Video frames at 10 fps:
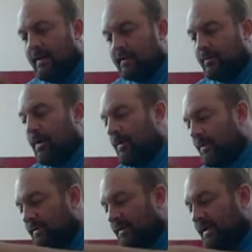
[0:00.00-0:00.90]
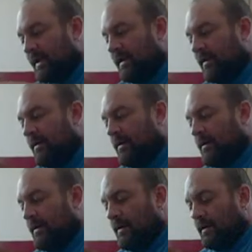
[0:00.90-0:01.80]
I should probably use this again,
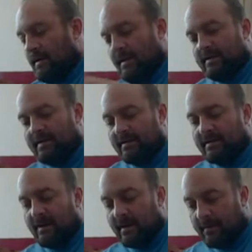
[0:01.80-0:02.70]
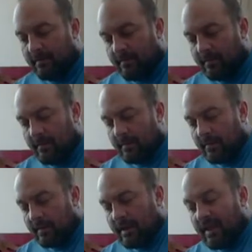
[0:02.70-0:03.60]
is it
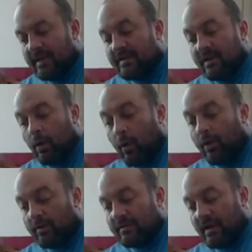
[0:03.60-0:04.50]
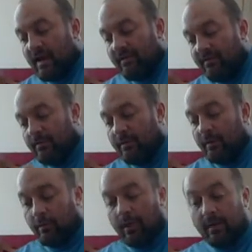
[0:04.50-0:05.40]
gets the oils off.
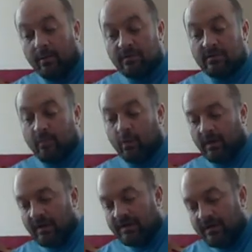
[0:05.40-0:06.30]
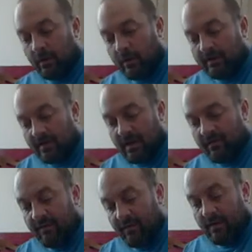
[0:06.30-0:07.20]
Probably most important, it gets the oils
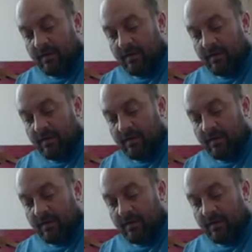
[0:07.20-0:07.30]
off.